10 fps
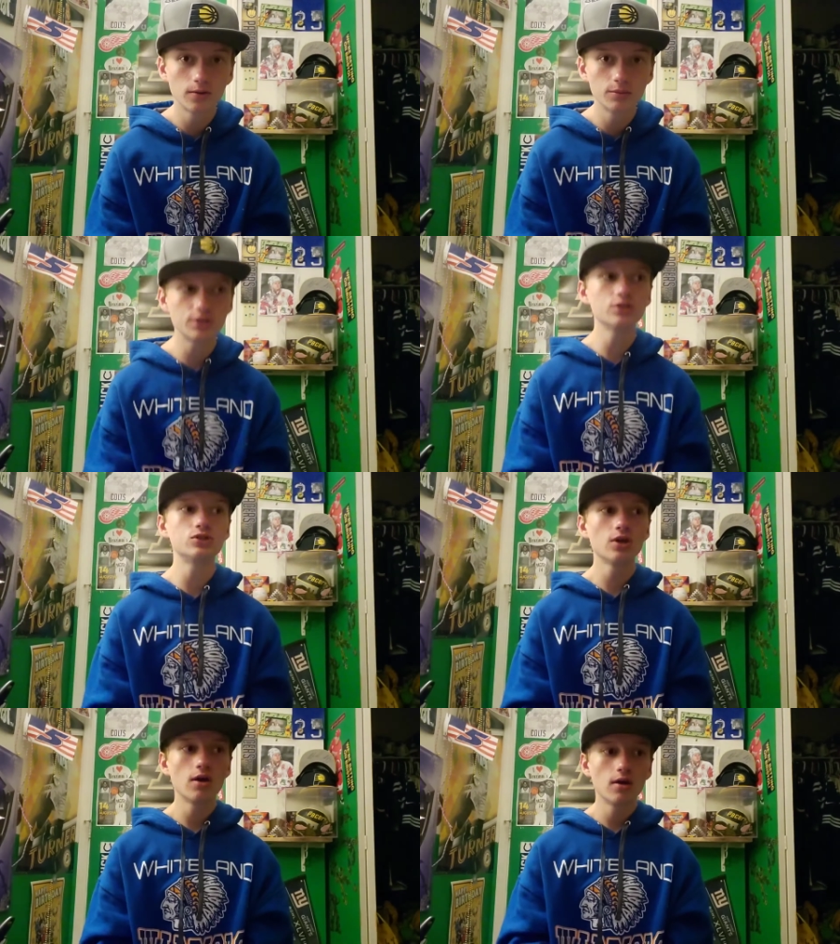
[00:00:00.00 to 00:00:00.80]

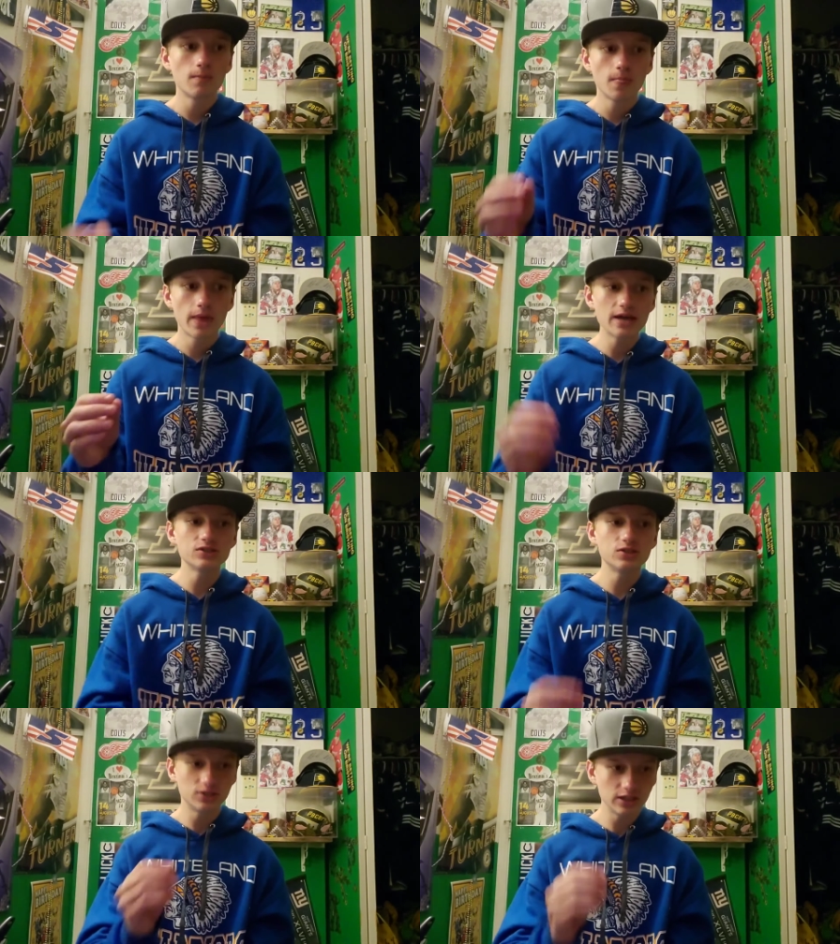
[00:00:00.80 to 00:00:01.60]
Because as
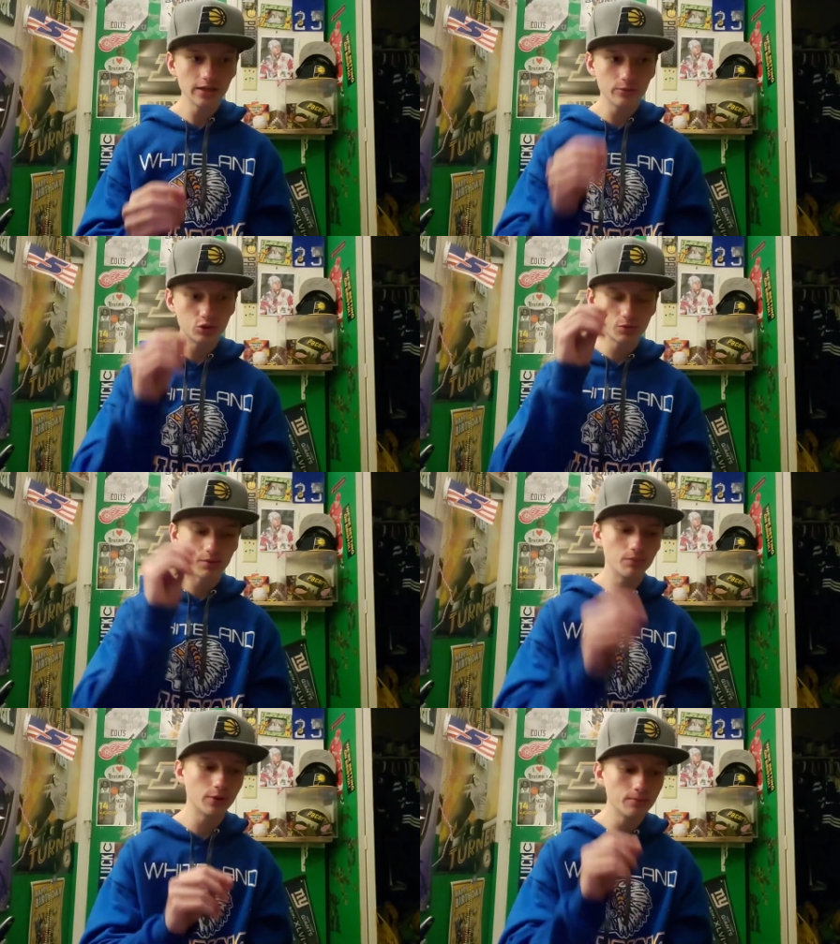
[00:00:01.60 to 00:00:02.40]
a team, you should be
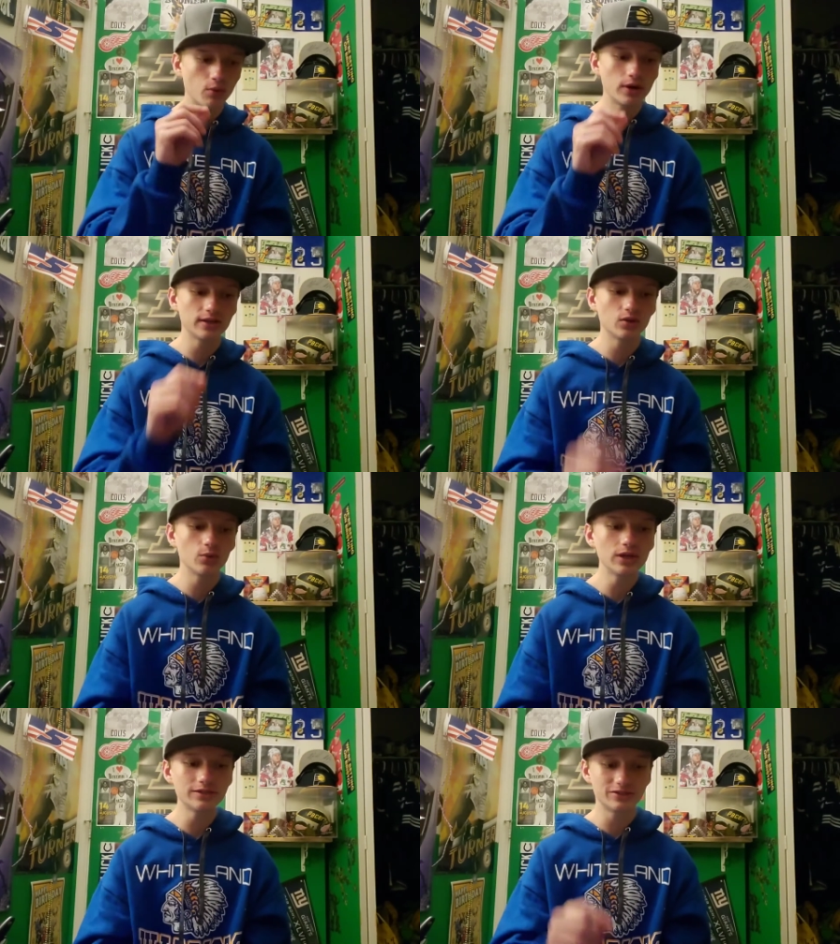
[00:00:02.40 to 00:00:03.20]
pinpointing the
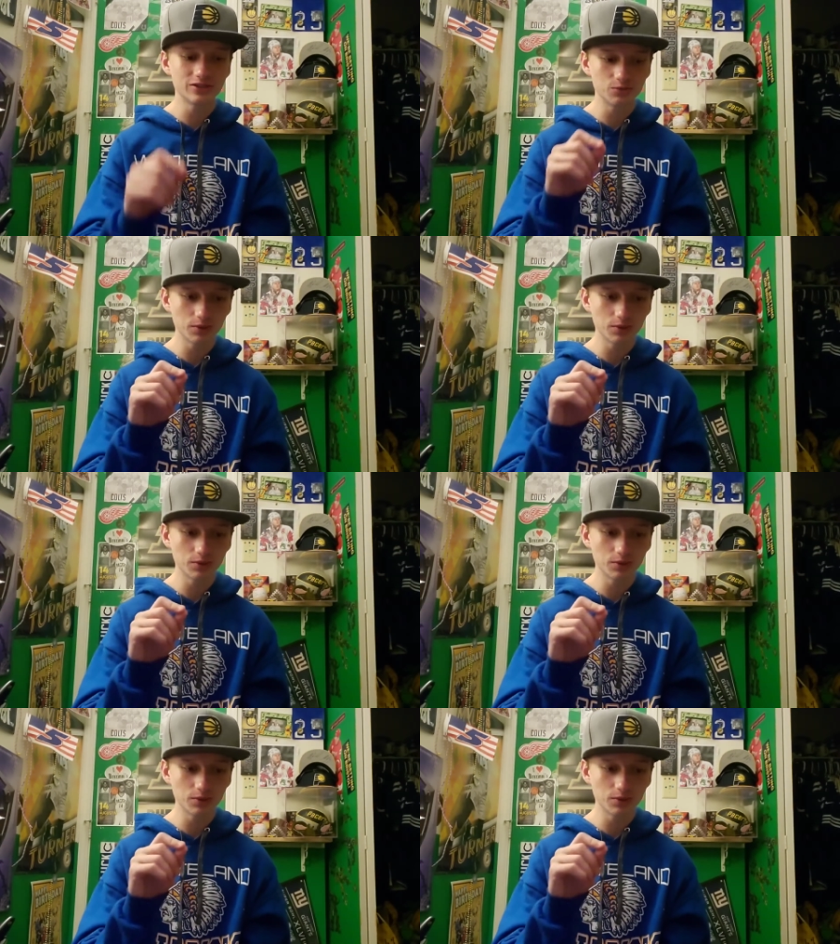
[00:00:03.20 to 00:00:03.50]
weaknesses,